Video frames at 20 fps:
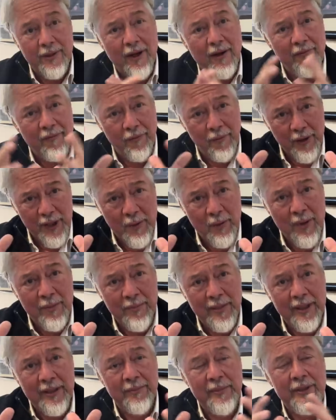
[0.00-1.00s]
a
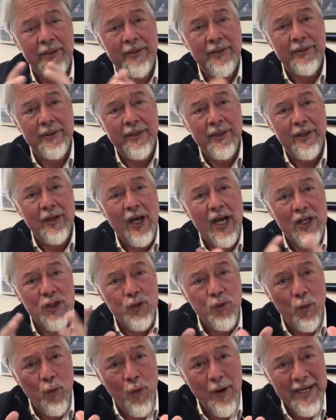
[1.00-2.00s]
41 millimeter, a
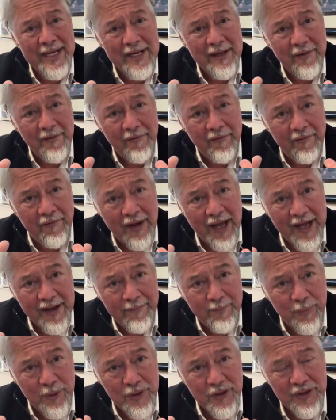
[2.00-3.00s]

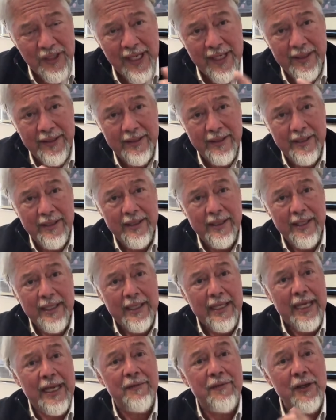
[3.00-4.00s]
25%.
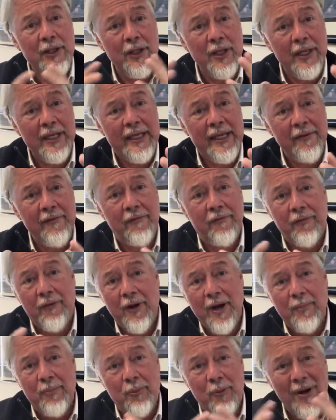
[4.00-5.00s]
If you're looking
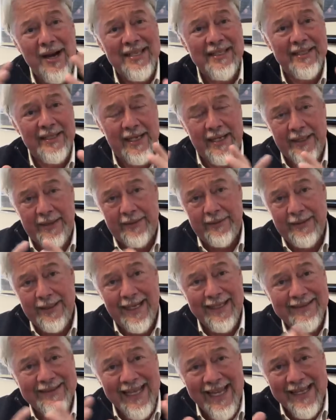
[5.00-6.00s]
for a president,
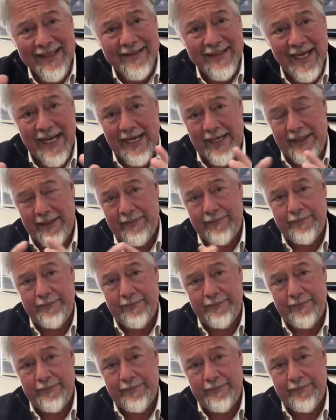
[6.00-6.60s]
a date,